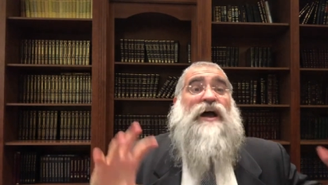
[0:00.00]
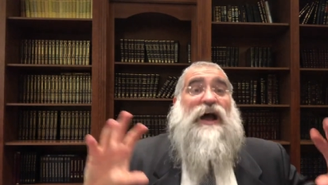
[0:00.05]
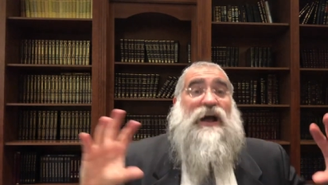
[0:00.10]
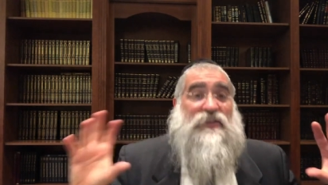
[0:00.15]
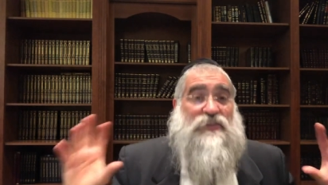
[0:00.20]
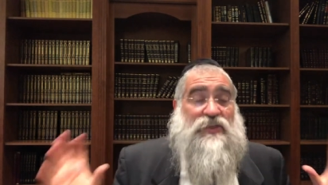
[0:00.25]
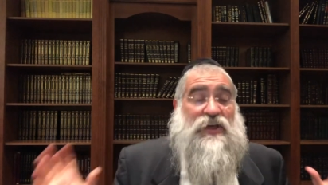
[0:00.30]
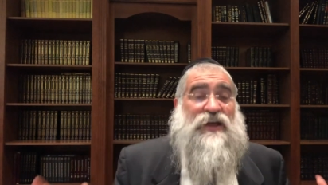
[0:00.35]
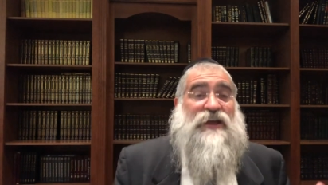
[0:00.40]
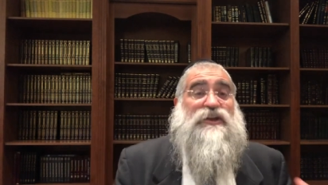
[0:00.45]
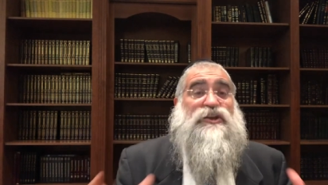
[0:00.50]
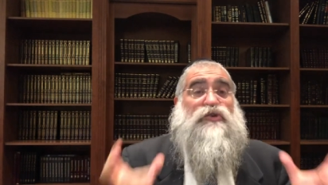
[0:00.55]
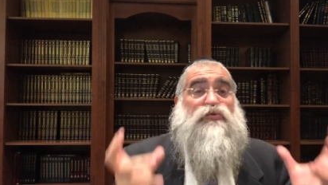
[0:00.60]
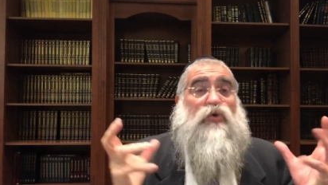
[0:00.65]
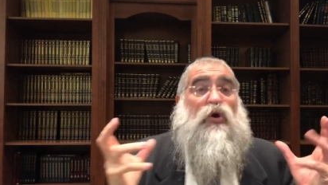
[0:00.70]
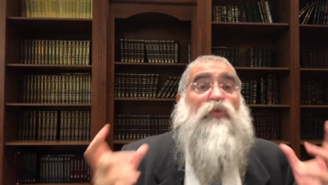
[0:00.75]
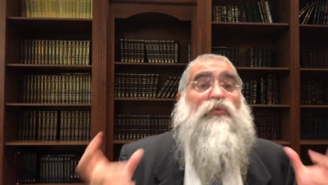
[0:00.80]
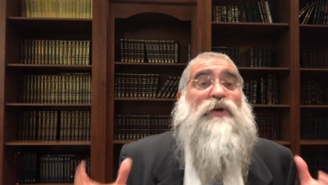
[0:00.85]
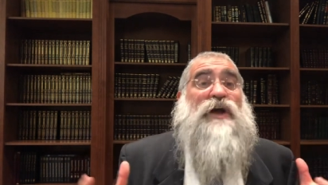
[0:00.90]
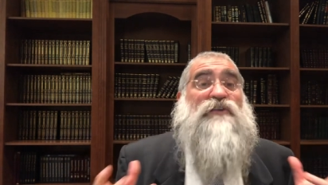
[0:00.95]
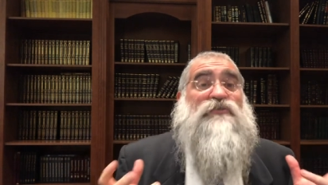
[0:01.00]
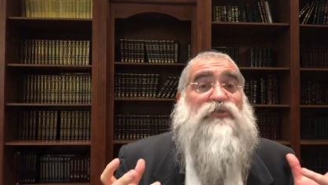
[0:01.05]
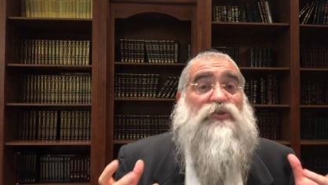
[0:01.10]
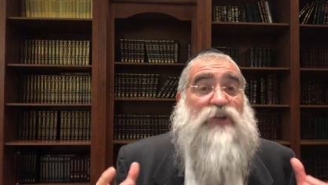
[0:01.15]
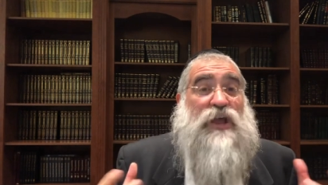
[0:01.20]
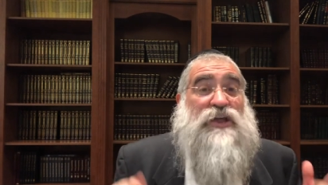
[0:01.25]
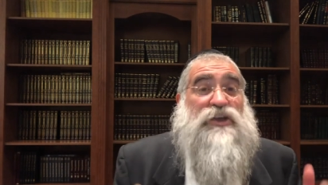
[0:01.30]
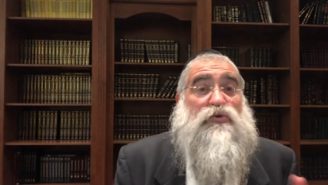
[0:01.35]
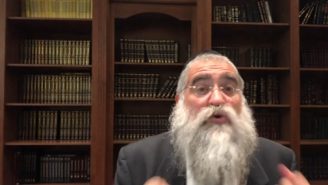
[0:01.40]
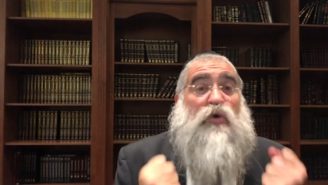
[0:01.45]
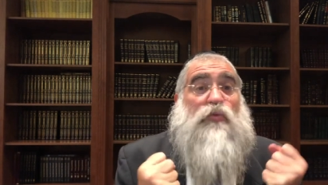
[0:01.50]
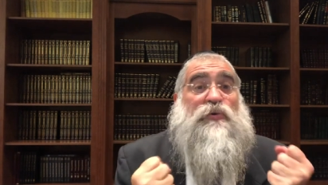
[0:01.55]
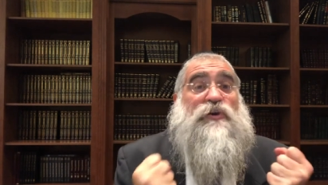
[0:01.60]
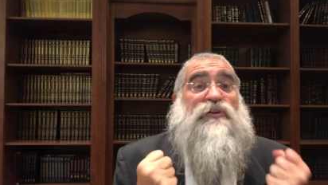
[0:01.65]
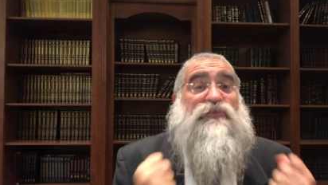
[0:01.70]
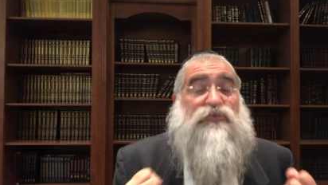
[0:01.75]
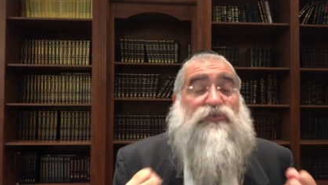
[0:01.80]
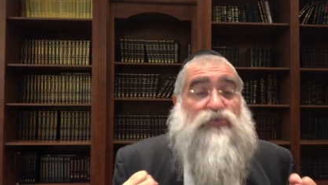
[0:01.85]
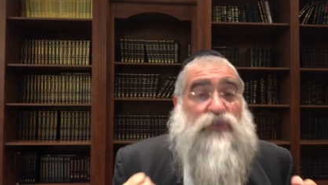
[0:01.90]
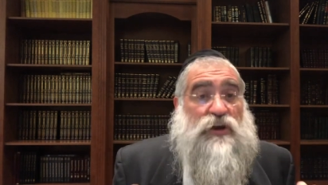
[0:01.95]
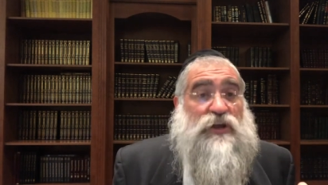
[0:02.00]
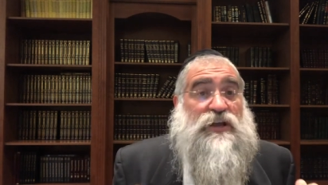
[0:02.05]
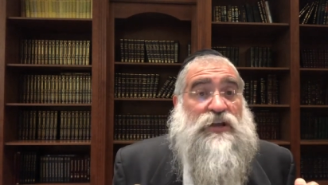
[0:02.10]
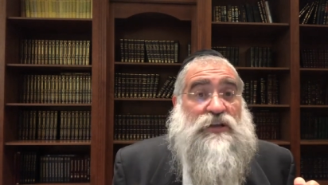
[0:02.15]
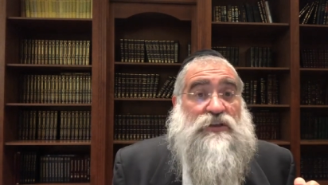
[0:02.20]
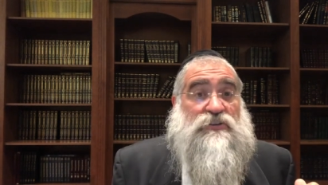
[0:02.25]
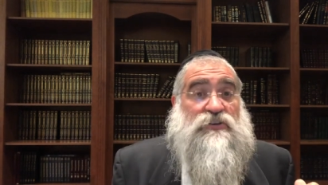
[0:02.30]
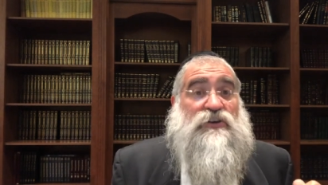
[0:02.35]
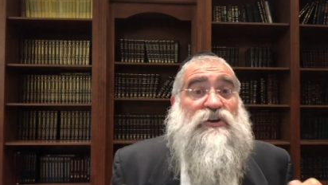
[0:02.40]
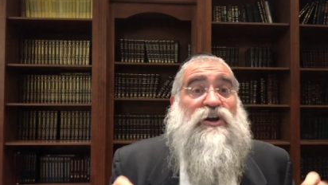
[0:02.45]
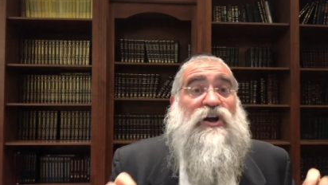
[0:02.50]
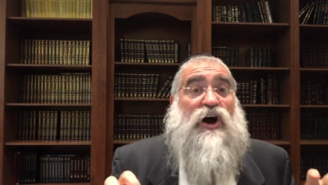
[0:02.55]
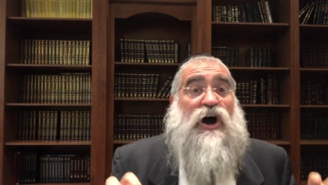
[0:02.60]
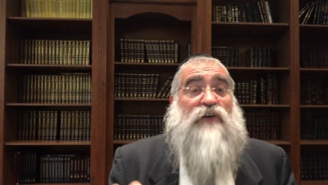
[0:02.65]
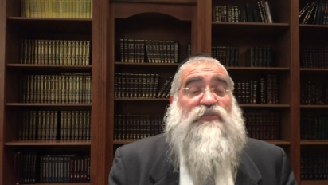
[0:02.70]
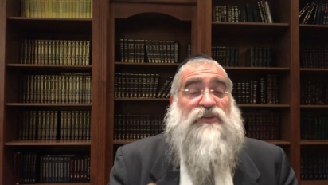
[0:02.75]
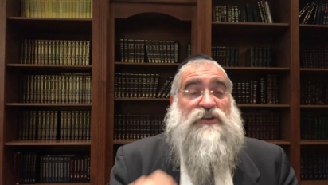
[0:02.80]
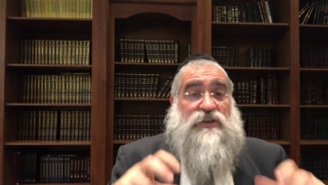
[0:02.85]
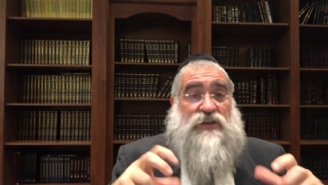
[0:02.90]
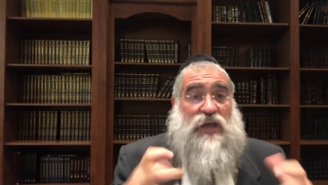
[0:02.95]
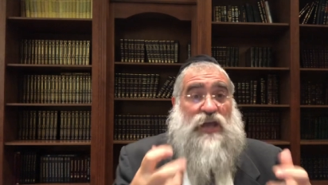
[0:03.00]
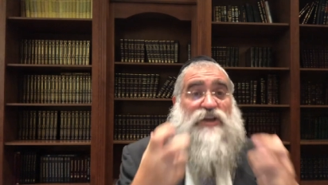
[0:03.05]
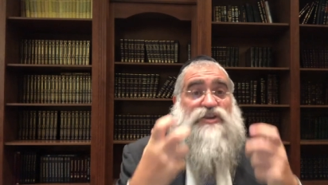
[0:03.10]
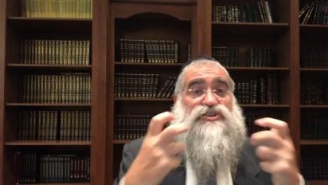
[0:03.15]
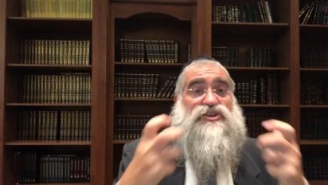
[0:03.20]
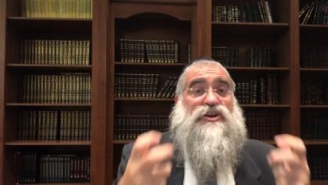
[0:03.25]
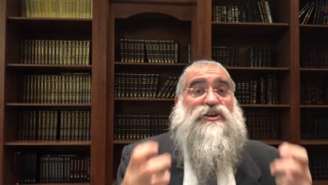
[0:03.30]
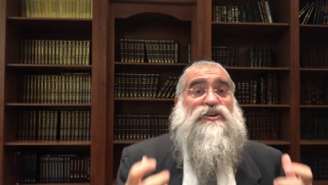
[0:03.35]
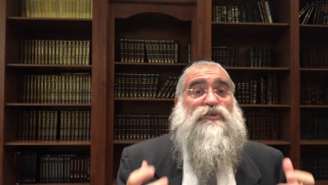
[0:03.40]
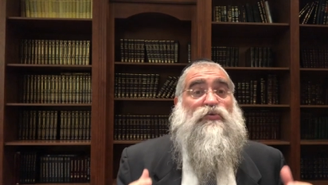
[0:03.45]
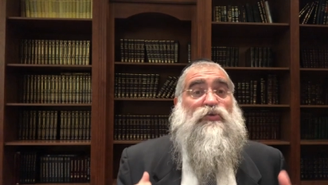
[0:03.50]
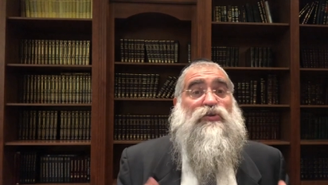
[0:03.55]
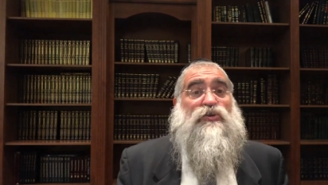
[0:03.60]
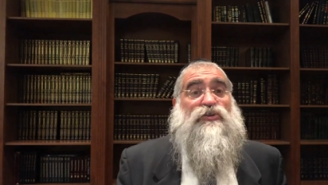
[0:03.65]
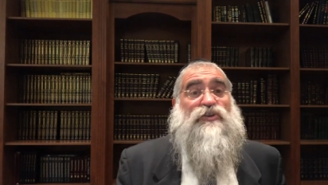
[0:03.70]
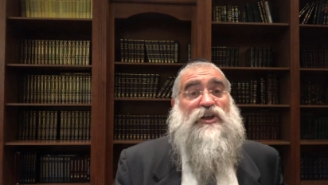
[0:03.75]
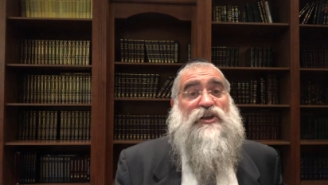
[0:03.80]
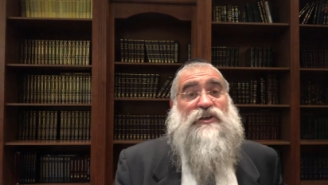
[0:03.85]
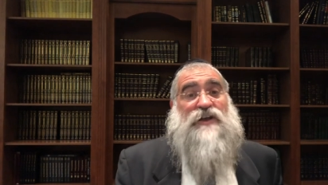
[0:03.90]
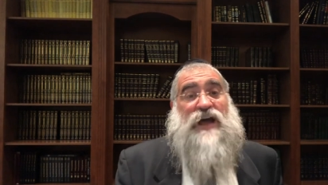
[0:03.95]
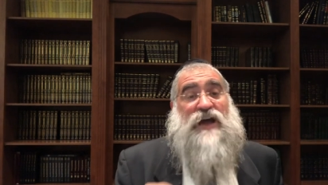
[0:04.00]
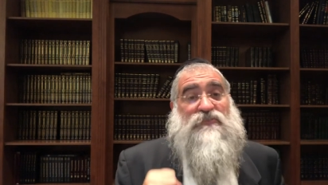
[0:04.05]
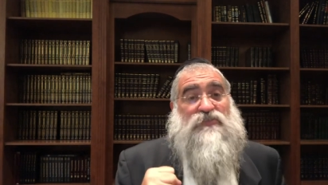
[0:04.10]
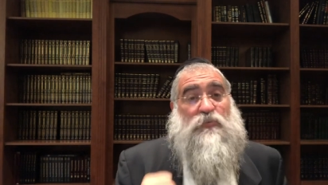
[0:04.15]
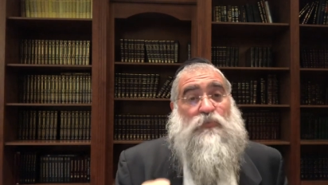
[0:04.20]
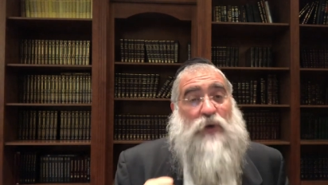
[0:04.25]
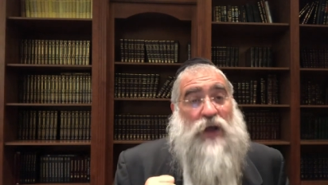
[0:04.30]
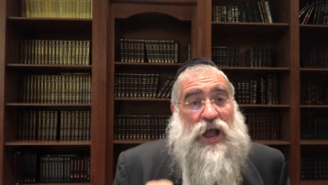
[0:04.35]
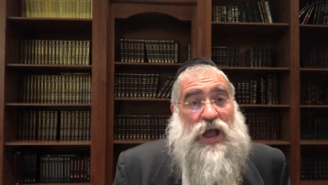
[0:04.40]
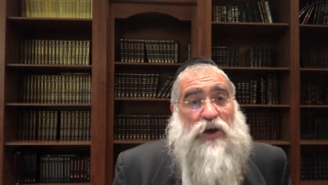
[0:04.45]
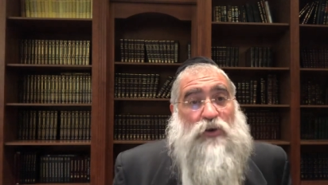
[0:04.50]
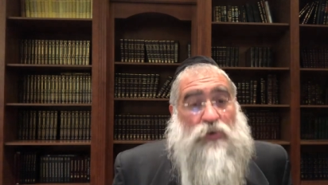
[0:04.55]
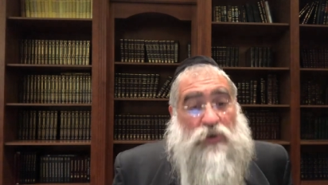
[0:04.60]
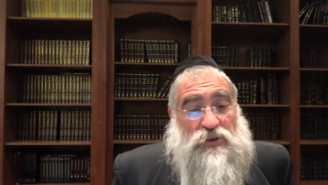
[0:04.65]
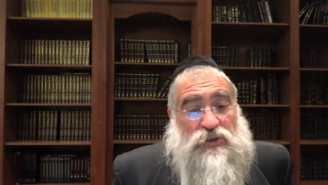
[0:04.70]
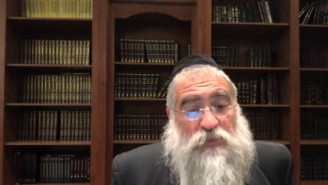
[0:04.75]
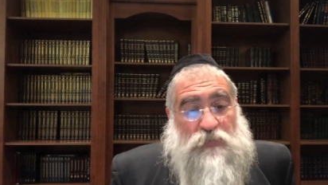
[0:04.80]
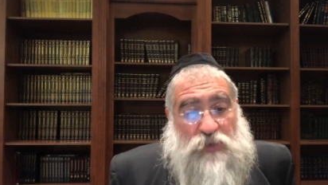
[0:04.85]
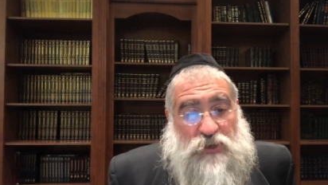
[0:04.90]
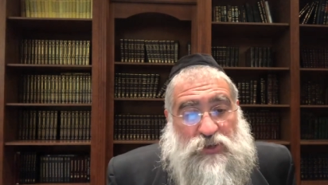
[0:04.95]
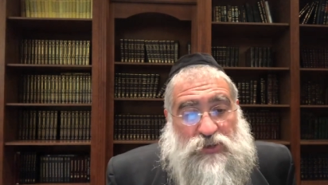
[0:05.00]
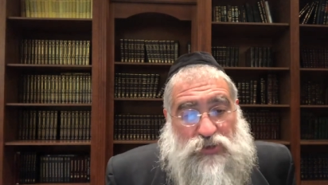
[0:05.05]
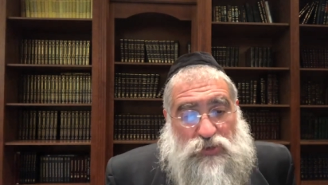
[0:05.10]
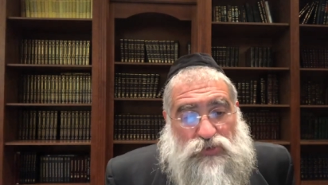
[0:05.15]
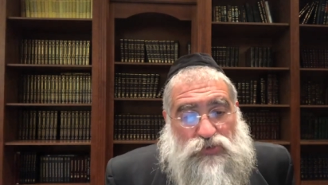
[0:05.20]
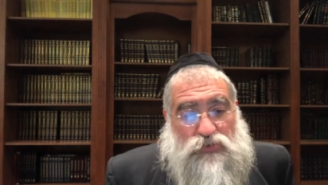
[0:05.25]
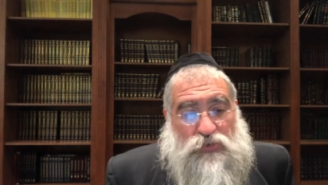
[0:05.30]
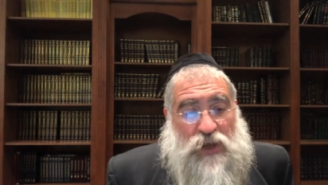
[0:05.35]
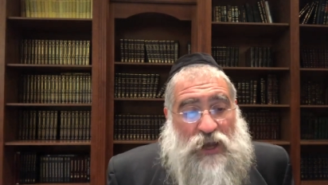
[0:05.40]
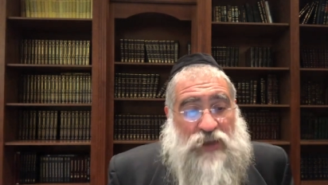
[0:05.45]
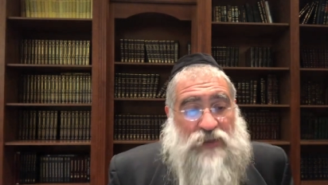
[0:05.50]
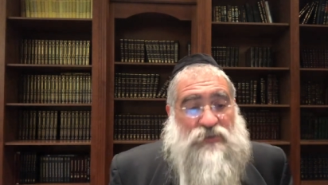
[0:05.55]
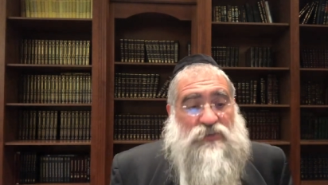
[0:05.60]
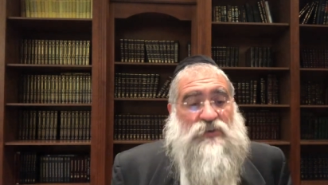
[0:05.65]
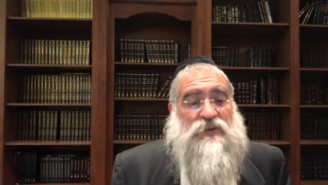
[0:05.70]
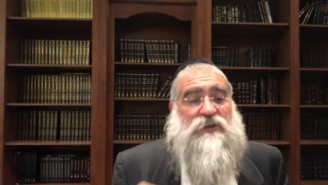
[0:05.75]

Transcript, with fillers: and then you won't be have, then you won't be afraid of engaging in the world, and you'll have the power and the ability to do that.